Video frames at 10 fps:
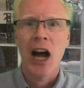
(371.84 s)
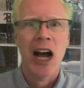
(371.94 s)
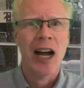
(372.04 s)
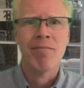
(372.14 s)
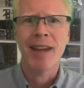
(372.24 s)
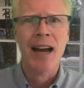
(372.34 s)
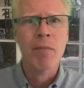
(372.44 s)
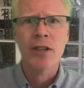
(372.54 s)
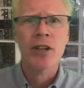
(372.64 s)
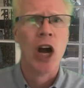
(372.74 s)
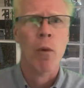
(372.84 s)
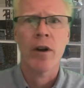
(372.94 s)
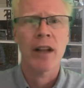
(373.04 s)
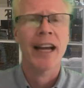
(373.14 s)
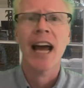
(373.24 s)
um, nine months ago, where
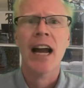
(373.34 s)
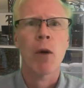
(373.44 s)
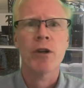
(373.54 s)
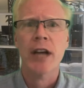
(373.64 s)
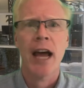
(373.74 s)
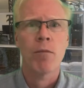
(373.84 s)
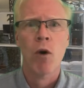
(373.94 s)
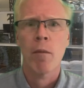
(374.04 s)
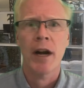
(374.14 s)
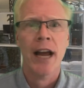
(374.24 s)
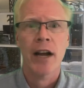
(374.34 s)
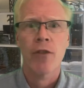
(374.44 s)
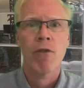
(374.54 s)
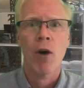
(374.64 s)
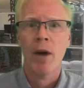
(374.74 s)
you're like, God, I wish I had more money I could
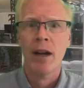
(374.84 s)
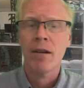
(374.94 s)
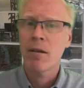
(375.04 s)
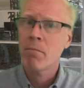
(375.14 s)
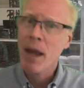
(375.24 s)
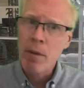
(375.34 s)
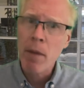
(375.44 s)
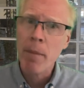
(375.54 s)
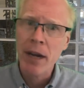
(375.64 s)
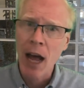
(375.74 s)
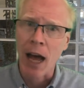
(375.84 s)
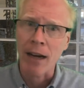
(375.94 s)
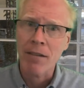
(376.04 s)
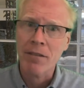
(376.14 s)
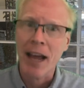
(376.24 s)
throw in. Maybe, maybe not.
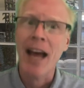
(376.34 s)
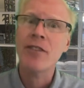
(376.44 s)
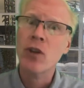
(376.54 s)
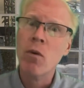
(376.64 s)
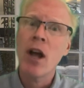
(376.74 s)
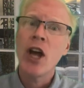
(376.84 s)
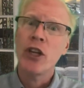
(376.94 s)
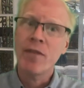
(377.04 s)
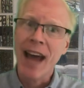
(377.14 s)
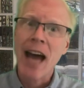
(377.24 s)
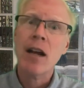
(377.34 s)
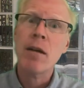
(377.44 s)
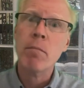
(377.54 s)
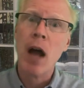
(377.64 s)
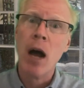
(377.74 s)
Okay, so you've got to
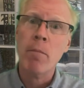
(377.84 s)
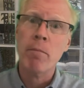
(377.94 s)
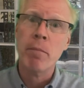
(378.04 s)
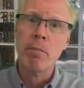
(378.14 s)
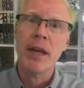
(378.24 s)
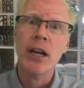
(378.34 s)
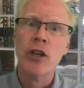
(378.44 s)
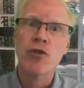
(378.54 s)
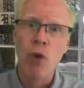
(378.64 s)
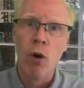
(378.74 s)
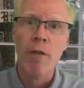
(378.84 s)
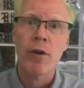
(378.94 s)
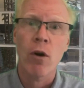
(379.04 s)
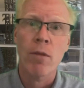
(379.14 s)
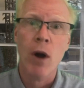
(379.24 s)
um, be in control of
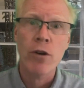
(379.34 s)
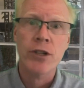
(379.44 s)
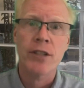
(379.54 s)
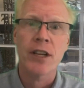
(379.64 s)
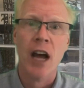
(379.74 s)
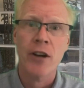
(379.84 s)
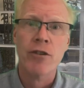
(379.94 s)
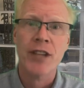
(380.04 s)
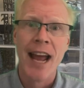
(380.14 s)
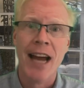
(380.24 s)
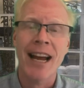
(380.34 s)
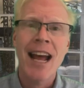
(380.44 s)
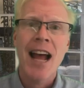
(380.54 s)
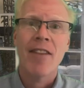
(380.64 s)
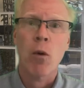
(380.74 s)
your own emotions and understand
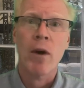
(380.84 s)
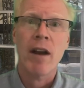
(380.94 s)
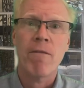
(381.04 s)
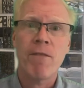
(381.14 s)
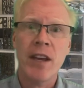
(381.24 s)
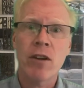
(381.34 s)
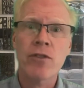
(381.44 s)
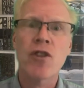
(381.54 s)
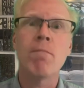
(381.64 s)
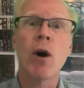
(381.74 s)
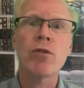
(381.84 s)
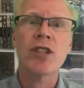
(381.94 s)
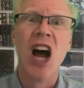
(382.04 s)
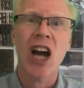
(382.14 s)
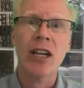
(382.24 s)
that when it feels the
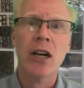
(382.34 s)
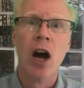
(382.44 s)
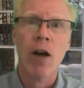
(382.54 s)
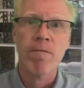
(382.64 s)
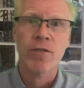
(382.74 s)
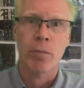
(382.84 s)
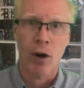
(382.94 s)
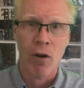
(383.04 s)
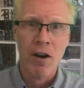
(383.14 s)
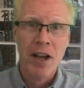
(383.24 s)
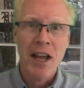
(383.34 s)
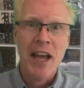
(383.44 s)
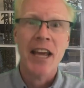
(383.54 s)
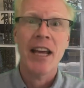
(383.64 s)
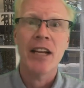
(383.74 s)
most uncomfortable
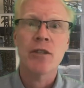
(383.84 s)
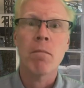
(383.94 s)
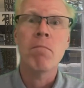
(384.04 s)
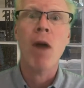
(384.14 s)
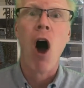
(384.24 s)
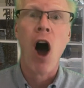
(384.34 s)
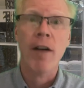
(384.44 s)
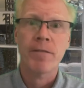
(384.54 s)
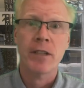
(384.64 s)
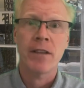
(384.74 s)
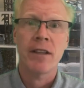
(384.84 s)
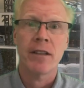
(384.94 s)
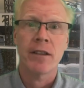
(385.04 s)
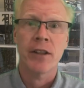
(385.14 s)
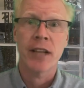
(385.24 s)
is often
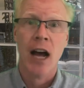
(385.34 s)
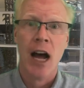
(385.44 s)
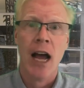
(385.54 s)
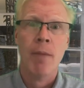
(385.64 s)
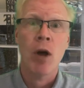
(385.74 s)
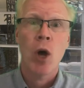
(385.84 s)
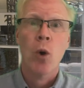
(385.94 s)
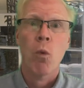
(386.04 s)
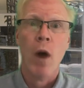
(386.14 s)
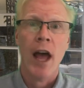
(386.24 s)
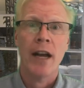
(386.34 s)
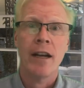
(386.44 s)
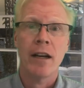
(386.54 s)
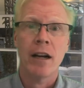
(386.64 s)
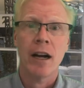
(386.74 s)
the time
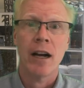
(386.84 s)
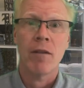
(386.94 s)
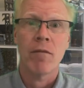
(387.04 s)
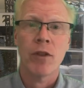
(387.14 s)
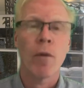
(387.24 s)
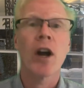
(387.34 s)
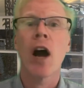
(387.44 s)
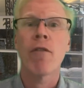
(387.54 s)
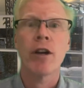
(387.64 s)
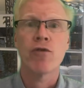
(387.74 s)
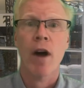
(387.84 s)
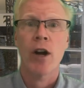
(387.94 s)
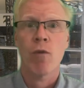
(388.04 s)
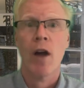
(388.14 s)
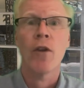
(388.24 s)
when uh, the recovery is right
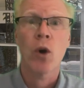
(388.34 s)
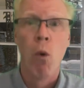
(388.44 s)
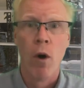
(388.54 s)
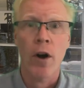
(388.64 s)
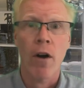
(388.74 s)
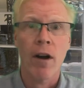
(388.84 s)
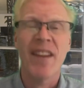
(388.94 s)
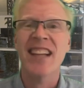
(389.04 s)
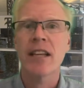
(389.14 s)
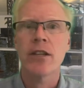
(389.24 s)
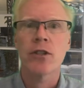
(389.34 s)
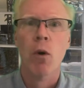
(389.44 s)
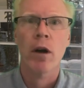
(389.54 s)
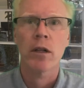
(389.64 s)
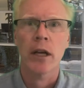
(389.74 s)
around the corner. That's
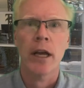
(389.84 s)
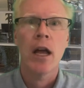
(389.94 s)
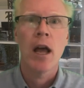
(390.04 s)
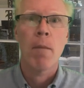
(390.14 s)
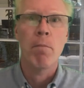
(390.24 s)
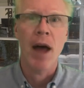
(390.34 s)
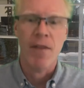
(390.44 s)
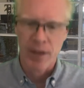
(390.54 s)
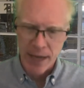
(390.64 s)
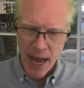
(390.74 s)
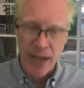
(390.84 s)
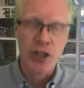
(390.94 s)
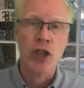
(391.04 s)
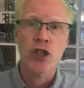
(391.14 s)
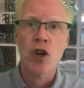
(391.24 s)
historically than the case.
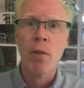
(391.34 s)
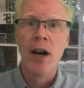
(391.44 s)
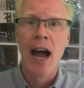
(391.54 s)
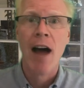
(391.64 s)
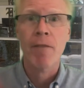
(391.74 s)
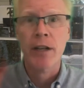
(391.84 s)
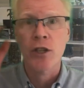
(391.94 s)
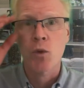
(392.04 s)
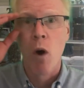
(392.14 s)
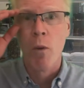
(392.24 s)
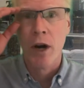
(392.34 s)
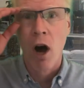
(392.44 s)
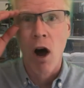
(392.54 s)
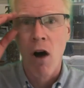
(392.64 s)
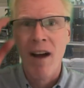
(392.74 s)
Consumer confidence is what we
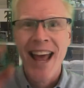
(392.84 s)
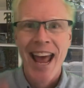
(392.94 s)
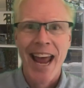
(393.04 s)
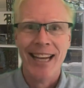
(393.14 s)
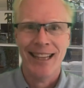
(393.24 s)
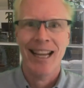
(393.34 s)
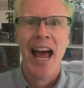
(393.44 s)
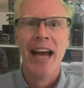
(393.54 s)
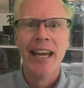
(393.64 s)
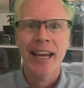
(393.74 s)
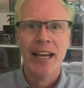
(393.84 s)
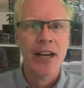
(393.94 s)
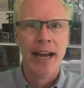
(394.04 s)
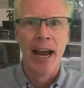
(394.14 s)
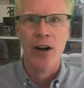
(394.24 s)
call a lagging
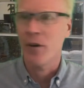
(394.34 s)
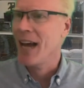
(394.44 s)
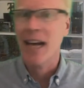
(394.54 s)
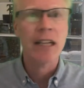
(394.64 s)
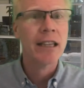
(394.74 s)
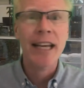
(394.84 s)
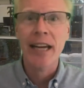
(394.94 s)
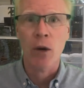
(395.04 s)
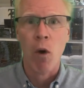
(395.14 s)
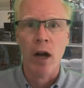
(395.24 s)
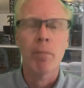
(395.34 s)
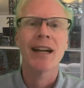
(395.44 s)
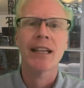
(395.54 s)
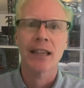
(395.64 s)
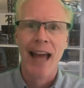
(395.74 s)
indicator, not a leading one,
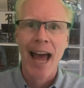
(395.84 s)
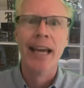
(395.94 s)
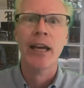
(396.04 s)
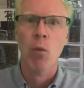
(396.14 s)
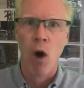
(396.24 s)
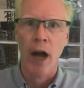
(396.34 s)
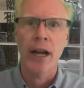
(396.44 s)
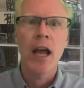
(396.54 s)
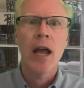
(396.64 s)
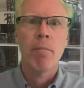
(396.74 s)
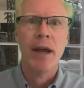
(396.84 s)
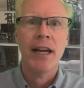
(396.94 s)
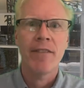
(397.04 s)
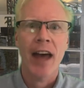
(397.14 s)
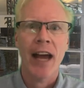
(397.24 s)
but a lagging one,
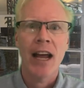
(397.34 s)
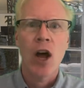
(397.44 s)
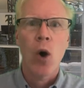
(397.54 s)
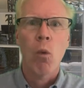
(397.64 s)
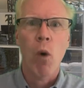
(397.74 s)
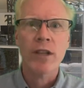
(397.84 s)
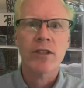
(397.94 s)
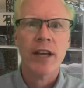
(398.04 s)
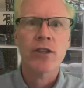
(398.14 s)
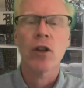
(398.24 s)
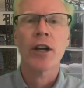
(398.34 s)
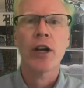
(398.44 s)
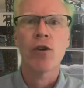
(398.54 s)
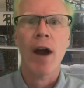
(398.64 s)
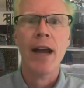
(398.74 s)
meaning that once things are
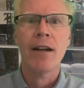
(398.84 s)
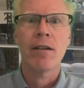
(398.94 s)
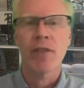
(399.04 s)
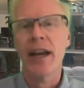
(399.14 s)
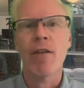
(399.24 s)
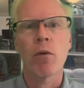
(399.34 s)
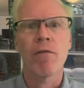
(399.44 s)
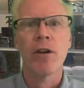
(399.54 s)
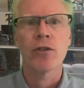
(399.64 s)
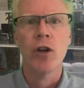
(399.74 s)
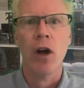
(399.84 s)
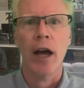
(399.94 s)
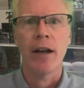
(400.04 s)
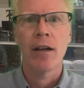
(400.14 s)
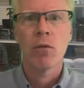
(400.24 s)
looking great, then everyone feels
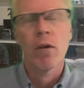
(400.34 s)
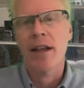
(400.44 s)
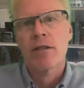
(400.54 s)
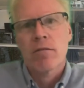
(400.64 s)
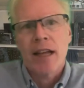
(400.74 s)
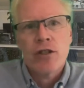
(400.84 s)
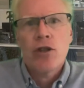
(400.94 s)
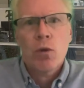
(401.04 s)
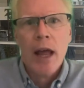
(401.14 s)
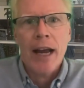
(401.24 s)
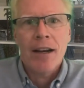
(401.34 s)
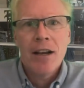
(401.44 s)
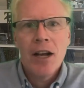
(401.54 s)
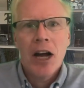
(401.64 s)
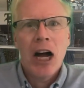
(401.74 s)
good. Well, that's that's too late.
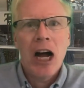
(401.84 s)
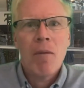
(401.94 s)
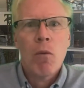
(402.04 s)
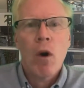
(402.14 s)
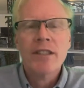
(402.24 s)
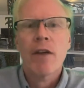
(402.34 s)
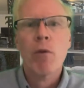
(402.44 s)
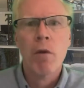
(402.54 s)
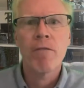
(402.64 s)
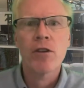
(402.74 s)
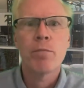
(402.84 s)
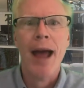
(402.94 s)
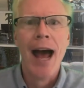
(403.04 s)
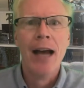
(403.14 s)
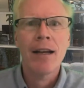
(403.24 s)
Uh, once everyone feels
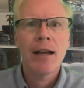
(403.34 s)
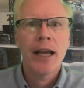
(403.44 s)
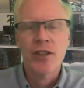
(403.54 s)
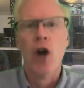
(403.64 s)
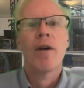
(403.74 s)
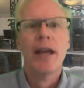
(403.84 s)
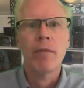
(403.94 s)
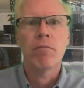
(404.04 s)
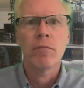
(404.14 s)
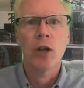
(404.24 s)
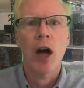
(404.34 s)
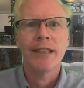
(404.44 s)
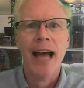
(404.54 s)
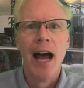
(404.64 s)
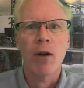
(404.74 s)
bad, it's already gone
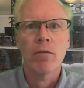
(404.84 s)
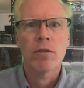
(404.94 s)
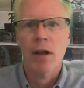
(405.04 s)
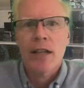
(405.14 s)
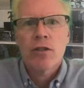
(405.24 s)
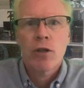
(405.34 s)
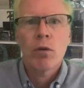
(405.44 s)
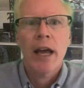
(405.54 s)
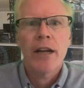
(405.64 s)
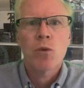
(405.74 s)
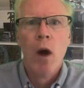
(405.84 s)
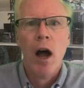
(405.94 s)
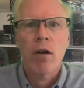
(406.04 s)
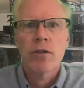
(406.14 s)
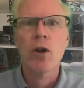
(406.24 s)
down, so that's too late as
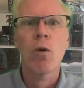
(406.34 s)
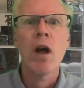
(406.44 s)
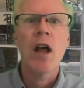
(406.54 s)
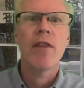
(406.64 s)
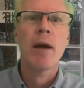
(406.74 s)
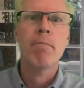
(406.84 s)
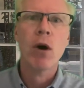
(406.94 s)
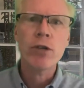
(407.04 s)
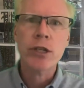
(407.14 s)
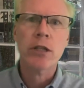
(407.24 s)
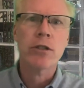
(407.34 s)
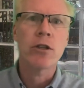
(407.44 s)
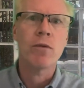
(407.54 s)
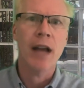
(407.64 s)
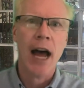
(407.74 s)
well. So the emotions
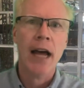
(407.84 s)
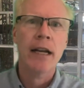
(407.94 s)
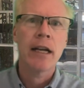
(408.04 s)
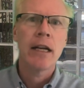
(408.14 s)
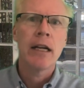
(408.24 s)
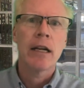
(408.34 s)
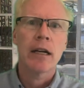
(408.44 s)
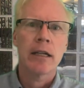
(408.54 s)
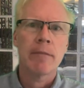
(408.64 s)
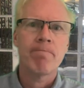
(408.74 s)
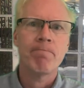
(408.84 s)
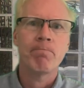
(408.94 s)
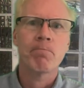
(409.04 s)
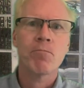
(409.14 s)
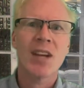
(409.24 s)
do not um,
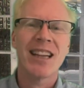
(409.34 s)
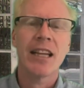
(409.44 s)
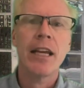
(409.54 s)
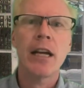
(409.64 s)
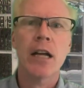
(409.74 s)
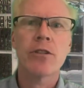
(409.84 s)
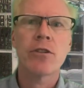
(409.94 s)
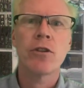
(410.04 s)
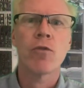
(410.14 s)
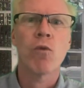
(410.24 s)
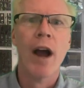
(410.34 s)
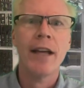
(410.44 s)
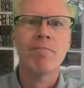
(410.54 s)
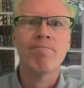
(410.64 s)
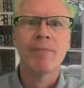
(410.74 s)
lead us to the right